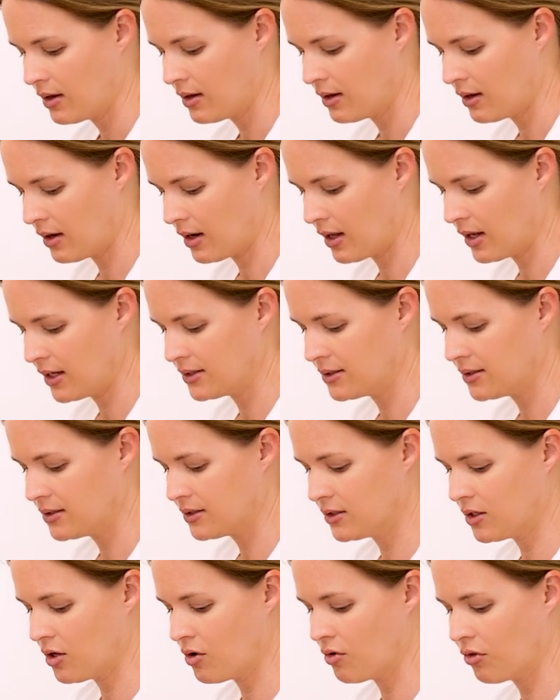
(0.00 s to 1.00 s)
Nice and
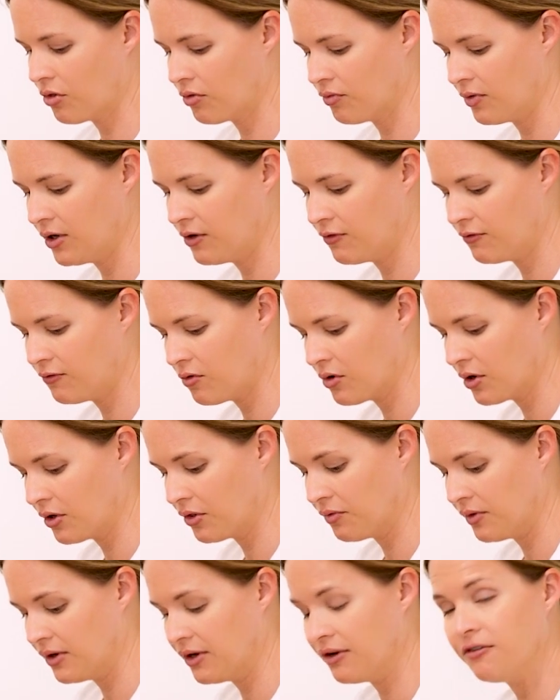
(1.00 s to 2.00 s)
slow, three to four,
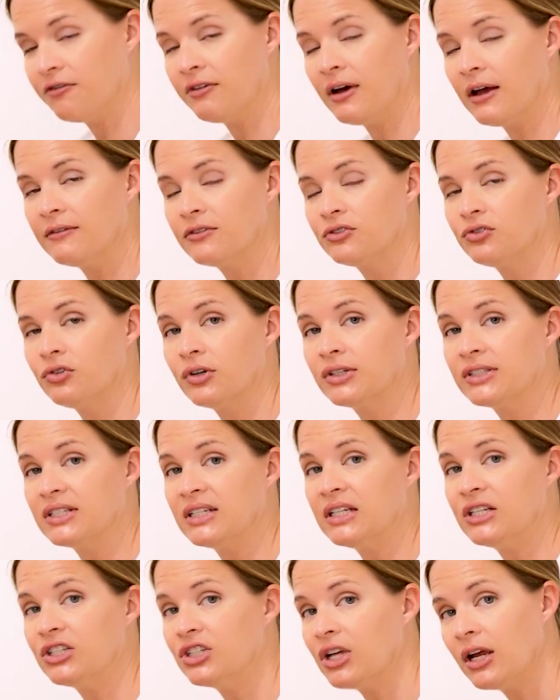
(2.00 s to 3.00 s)
three to five strokes
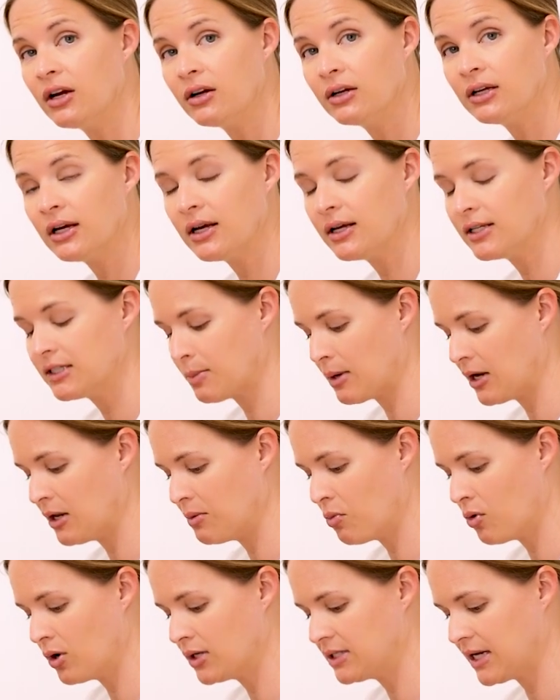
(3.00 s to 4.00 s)
in each area,
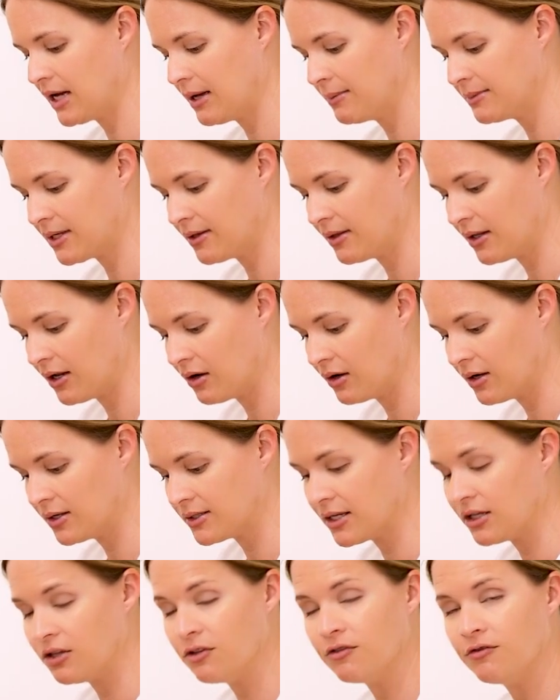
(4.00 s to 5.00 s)
spending more times on the
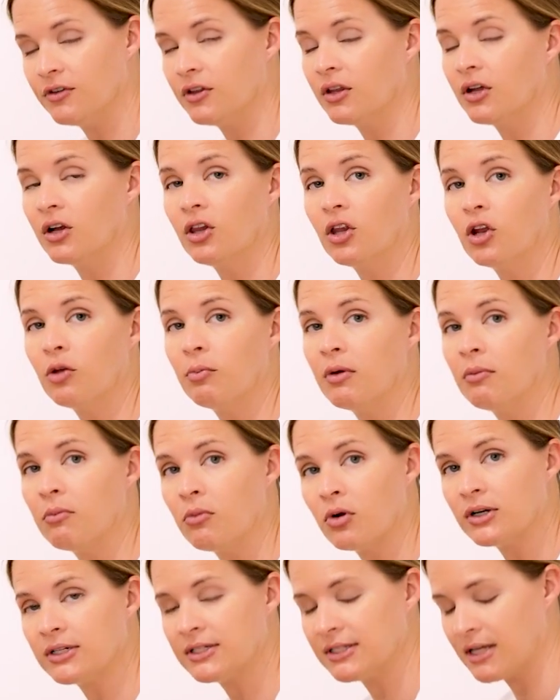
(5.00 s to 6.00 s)
areas that you feel are a little bit
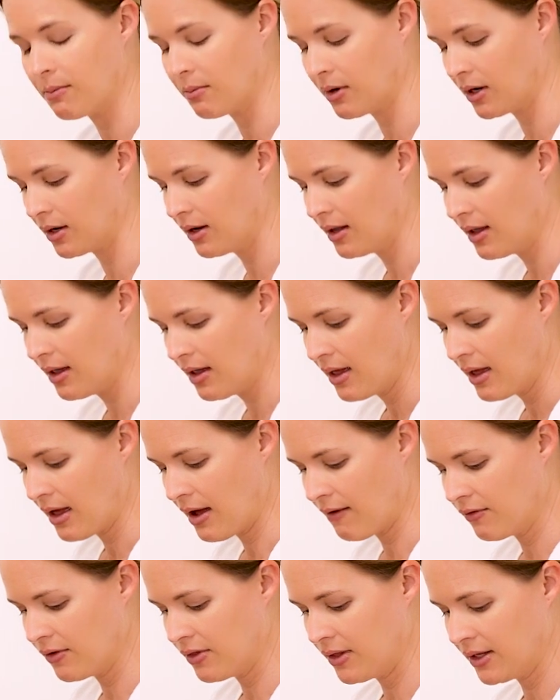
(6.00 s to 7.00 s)
more stubborn.
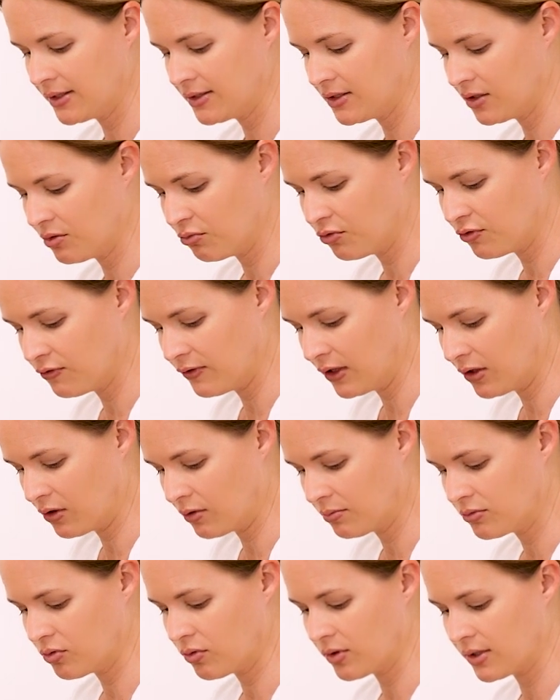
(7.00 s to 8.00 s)
Everything's still moving
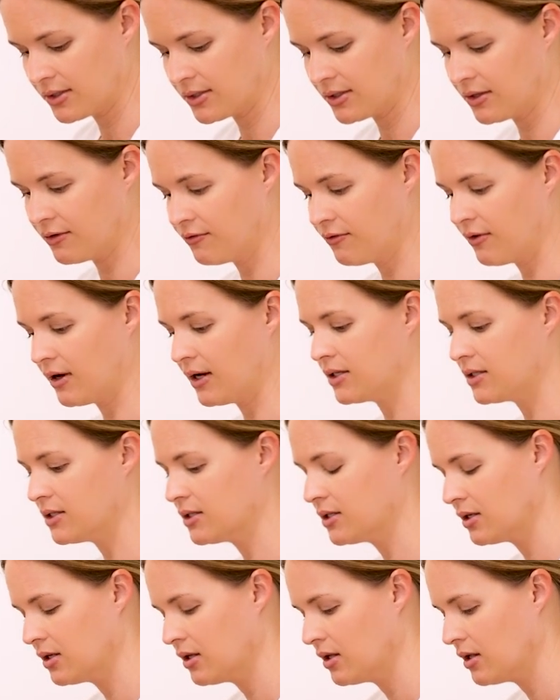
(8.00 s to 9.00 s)
up towards the front.